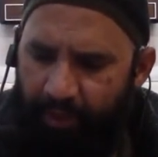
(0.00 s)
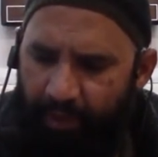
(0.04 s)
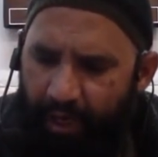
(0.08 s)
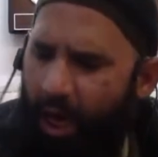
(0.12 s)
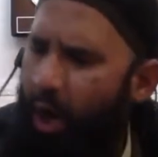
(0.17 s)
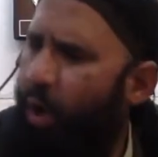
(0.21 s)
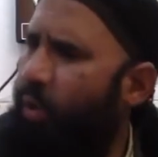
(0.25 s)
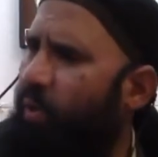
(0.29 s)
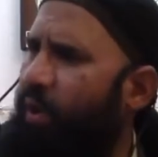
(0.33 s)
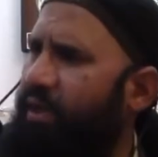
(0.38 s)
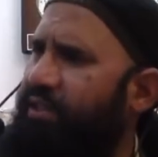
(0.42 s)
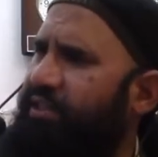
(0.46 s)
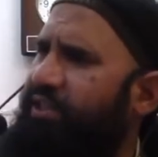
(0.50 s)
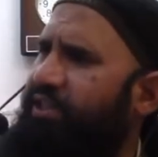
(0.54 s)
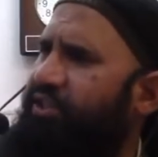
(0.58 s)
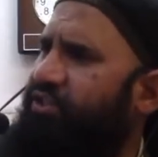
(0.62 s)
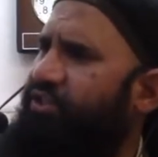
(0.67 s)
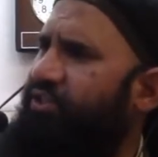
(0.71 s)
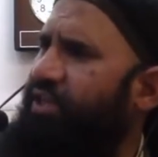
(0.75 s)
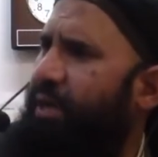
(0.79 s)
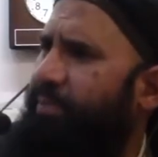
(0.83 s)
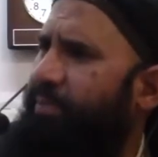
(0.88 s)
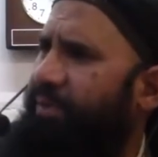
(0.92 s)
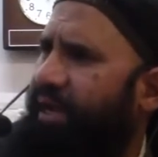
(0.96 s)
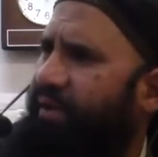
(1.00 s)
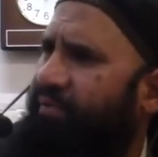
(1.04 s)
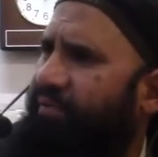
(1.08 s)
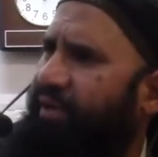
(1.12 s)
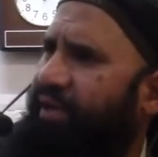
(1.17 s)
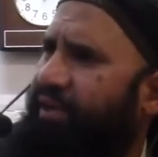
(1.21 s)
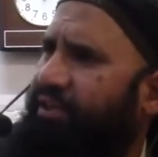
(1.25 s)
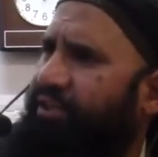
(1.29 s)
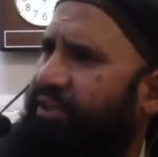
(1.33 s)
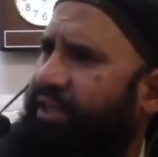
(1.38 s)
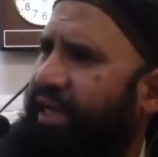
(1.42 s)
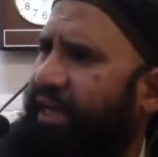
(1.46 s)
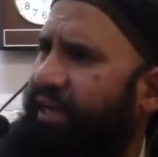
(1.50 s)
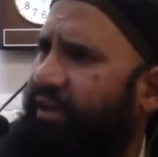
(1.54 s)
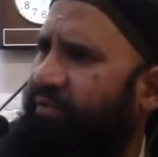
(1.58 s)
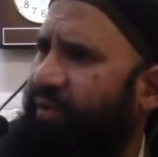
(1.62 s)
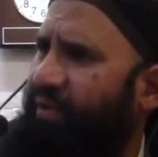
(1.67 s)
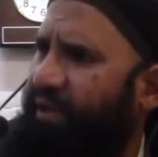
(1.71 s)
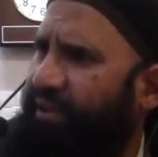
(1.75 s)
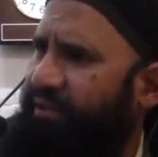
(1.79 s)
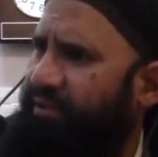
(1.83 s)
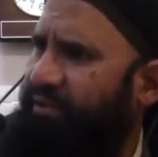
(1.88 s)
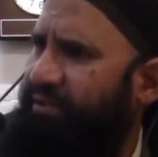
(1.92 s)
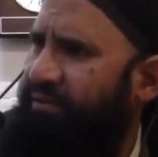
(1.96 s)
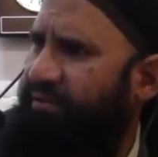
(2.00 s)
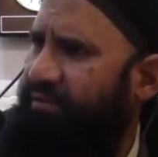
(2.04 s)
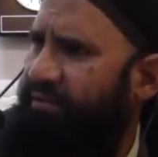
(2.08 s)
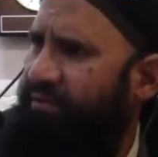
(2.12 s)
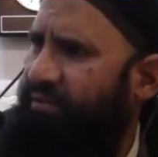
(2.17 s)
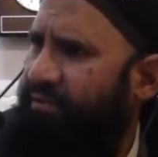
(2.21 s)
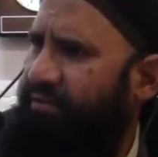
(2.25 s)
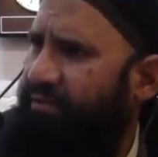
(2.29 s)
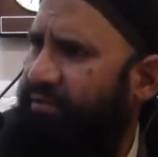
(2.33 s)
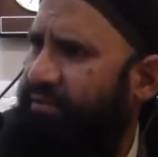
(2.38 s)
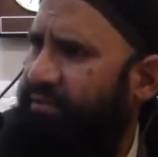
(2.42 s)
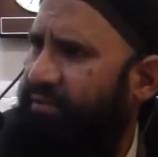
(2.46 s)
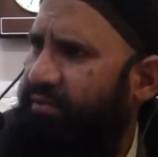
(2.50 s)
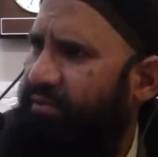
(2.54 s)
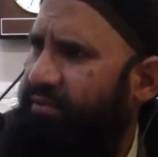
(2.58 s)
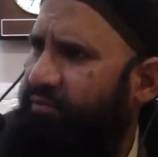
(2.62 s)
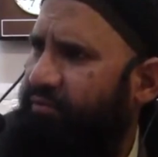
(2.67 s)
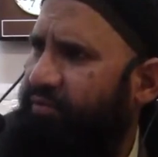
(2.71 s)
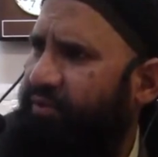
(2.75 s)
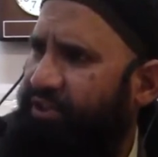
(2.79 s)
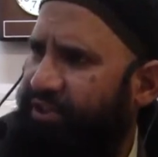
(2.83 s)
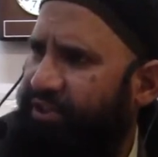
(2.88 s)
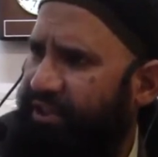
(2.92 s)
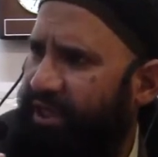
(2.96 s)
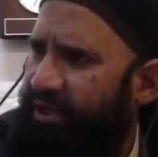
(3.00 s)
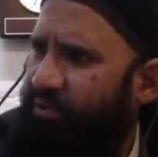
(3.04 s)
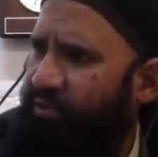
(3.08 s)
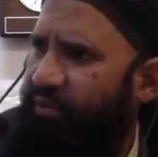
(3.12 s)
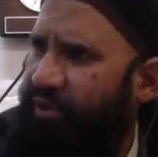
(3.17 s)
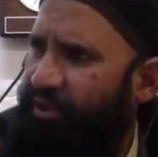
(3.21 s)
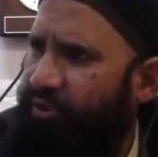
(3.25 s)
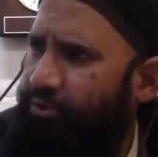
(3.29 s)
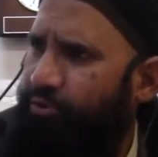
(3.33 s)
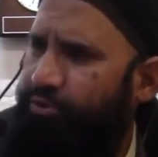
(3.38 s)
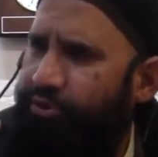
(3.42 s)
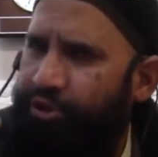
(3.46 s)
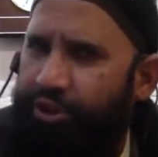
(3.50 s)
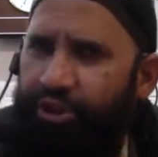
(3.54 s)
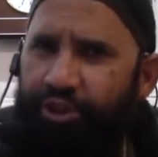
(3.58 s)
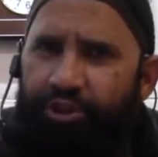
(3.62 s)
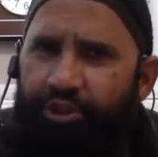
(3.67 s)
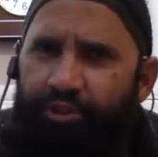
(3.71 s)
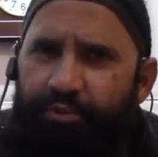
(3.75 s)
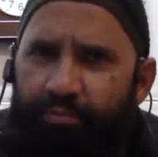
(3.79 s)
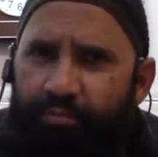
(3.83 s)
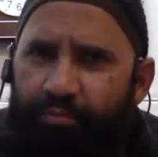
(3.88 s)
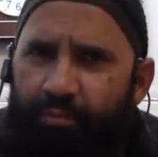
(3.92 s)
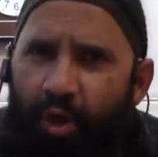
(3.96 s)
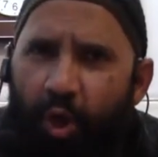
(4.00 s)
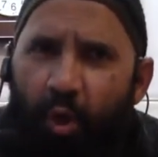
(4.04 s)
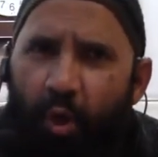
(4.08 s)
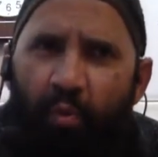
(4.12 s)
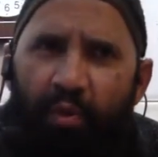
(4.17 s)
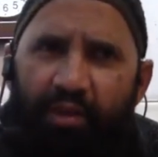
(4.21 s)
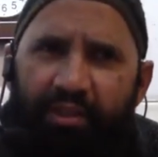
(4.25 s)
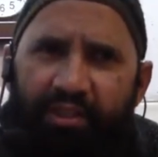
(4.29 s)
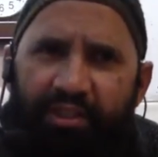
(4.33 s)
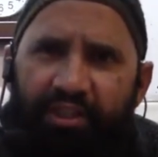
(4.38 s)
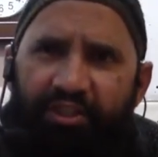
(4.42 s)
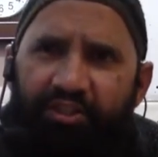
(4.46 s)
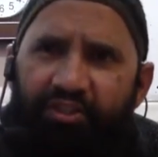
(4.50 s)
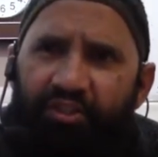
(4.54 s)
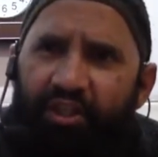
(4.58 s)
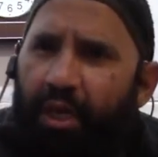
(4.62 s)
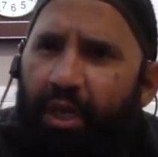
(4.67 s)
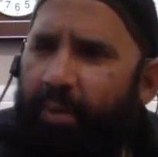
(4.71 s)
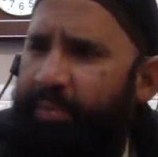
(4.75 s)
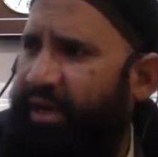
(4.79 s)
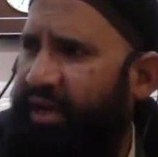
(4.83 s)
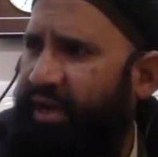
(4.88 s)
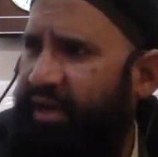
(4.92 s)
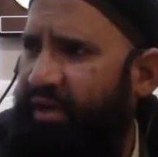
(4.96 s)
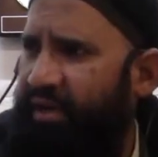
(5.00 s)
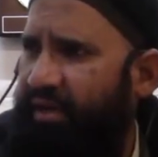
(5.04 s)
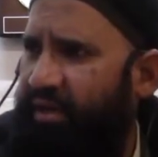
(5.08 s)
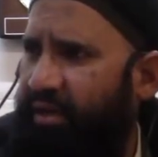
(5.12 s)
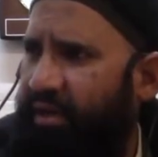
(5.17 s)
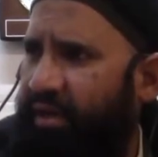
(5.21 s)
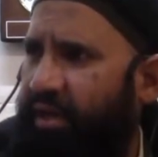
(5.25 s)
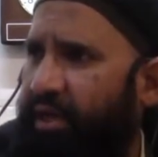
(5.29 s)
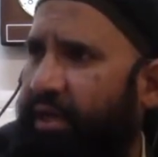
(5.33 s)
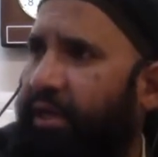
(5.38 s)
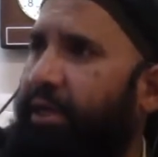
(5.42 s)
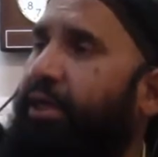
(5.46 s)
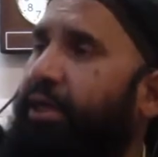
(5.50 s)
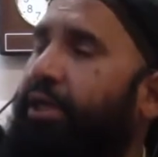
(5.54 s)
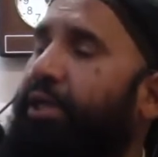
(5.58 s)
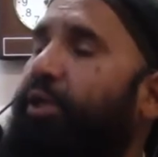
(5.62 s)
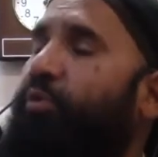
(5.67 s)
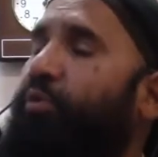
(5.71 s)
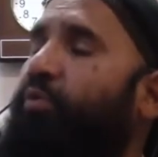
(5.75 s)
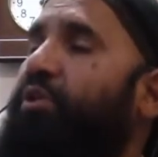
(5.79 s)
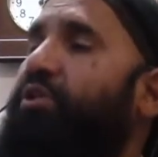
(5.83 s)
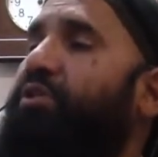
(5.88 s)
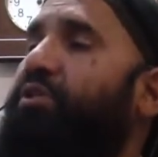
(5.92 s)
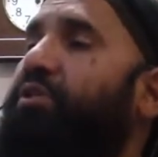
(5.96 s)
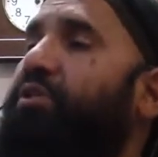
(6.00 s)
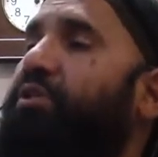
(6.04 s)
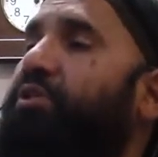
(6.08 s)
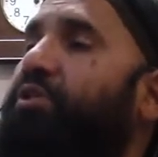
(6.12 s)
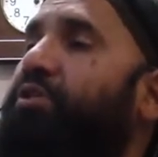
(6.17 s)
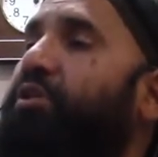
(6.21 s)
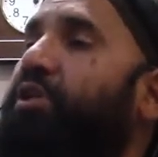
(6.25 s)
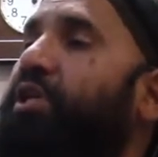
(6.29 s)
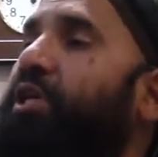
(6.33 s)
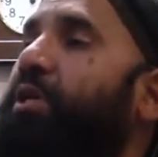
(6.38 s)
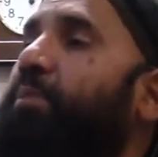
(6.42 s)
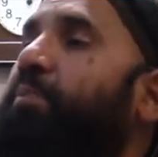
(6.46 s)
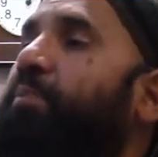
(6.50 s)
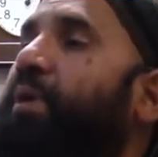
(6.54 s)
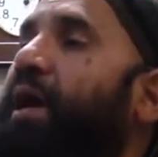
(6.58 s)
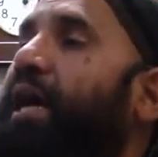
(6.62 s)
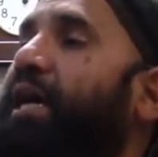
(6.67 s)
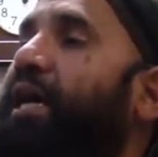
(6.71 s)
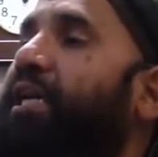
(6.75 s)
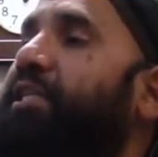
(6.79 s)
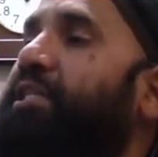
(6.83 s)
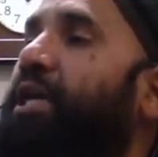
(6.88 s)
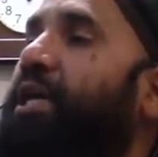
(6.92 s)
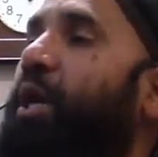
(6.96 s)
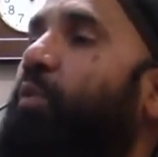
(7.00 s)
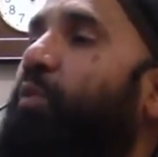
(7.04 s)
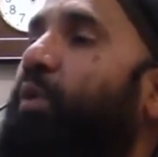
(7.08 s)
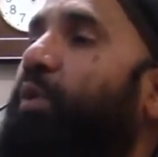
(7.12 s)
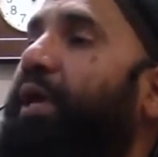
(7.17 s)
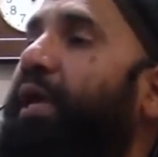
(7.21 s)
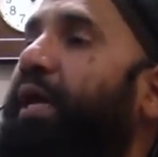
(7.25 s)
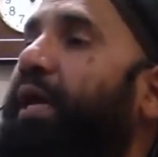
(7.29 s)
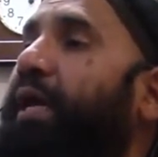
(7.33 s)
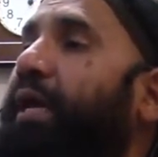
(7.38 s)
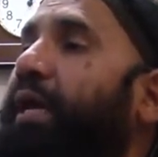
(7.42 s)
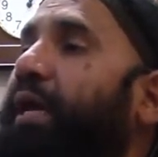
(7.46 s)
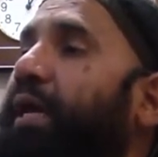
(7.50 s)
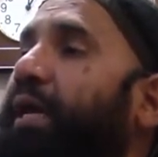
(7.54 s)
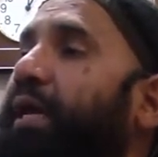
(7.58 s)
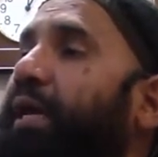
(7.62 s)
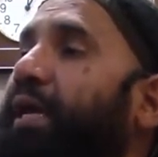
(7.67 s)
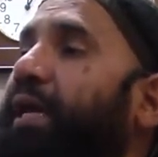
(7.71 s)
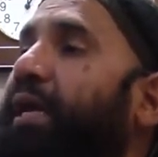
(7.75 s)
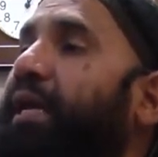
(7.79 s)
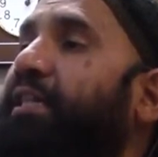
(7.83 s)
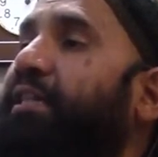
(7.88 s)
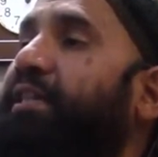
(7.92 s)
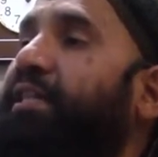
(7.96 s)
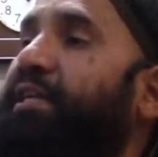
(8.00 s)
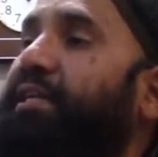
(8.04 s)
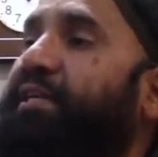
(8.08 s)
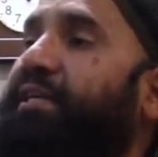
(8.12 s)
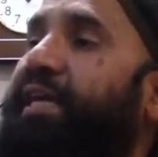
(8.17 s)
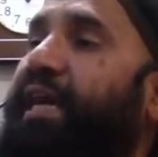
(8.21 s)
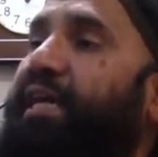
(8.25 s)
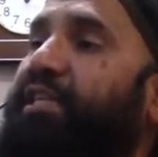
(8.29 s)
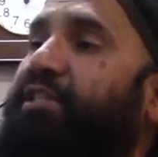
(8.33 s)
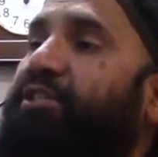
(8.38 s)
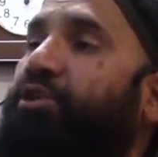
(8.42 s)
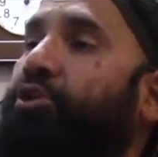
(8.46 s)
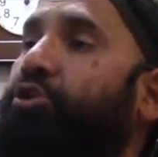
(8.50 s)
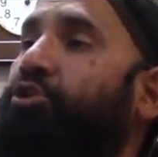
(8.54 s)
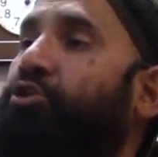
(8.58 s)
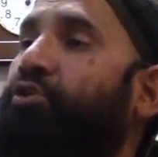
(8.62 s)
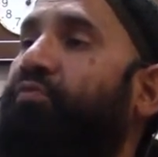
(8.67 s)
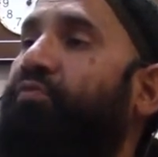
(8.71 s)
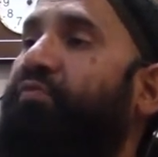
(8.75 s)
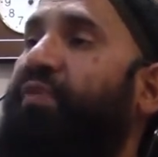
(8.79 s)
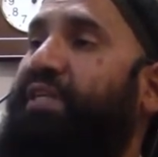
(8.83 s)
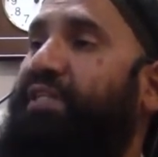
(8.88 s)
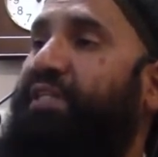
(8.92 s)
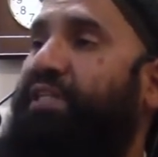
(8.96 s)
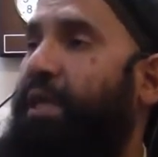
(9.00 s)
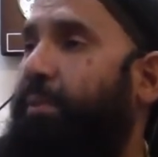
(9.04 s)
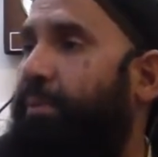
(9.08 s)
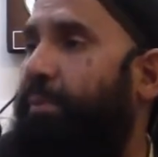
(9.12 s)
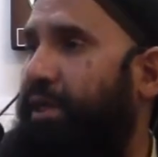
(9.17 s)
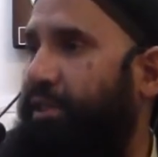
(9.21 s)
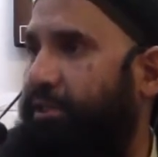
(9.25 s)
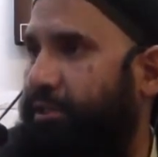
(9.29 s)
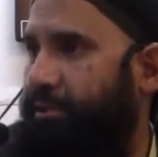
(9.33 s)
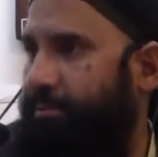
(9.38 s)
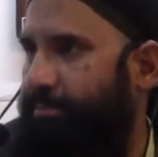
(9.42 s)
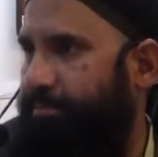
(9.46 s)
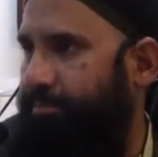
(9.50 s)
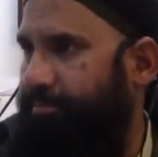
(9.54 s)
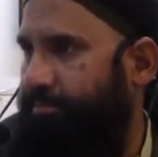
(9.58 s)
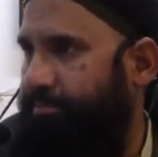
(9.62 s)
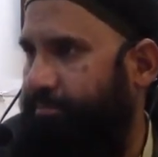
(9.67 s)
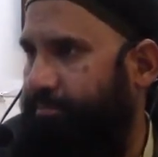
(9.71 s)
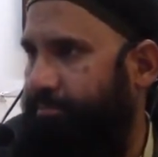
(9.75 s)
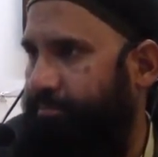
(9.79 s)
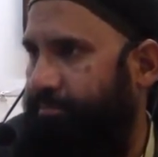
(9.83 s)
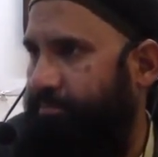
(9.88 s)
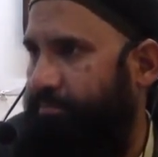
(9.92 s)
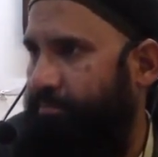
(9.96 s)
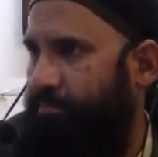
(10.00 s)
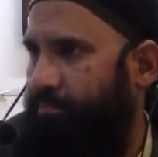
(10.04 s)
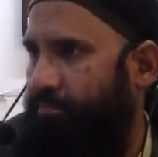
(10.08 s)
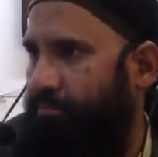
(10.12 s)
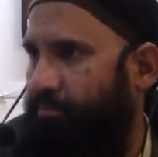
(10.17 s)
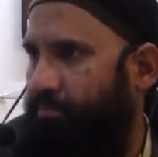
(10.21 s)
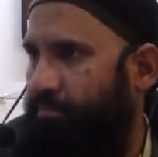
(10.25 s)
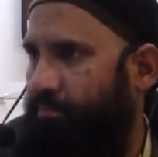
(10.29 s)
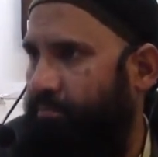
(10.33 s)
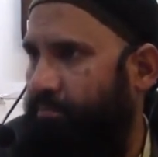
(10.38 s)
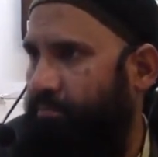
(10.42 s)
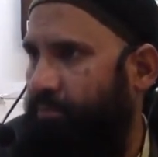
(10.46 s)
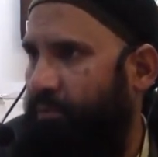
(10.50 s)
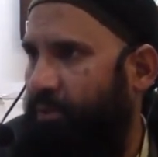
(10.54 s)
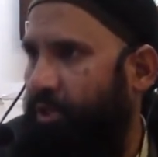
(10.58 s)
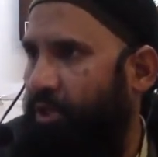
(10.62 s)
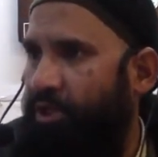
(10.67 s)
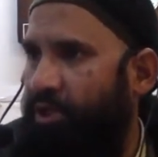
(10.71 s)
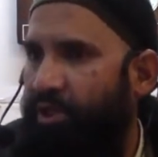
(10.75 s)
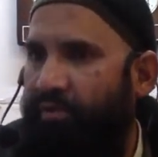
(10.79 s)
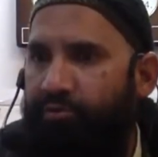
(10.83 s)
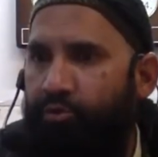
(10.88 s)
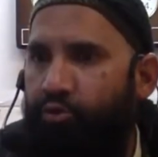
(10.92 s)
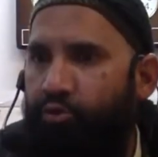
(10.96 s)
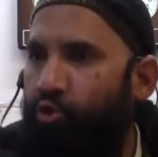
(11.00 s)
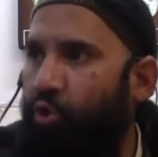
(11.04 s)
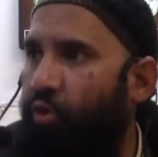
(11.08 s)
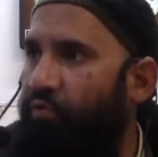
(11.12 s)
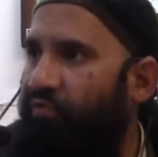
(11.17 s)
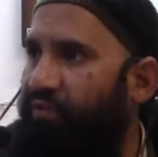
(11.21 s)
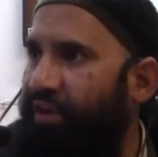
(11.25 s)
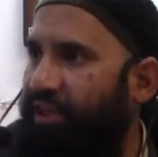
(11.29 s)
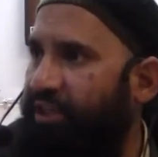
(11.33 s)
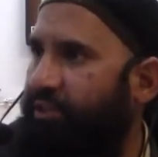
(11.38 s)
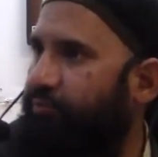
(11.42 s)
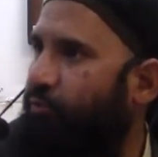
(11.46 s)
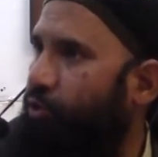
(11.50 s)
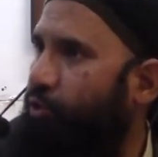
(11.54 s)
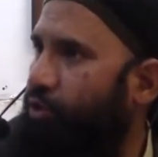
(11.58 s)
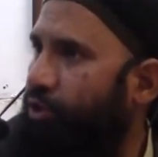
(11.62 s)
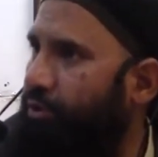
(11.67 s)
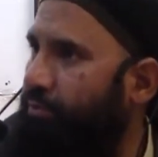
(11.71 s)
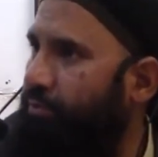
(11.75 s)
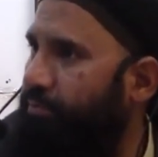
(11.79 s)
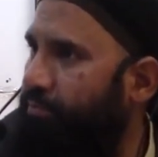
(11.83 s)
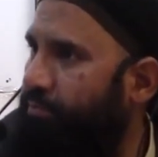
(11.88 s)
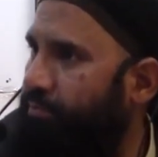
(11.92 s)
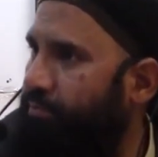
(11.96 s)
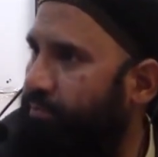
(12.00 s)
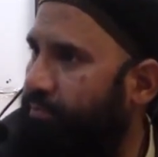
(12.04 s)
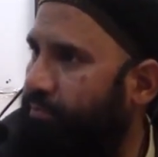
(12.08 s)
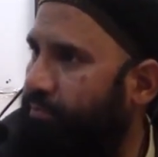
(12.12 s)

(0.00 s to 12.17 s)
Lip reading: How was this Jamia where Shaykh went? Where Shaykh went to teach? How was this Jamia? It was 3 miles away in the desert of Faisalabad. There was no fresh water.